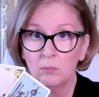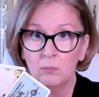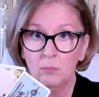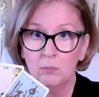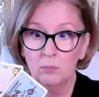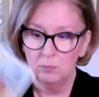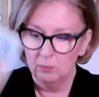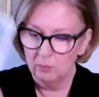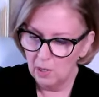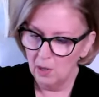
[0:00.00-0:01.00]
Mm-hmm.
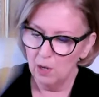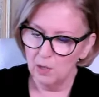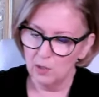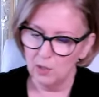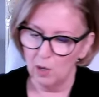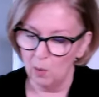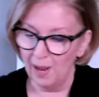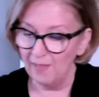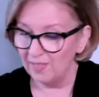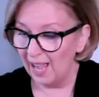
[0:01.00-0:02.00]
So,
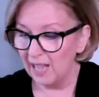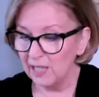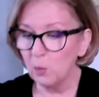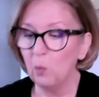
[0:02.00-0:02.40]
and that's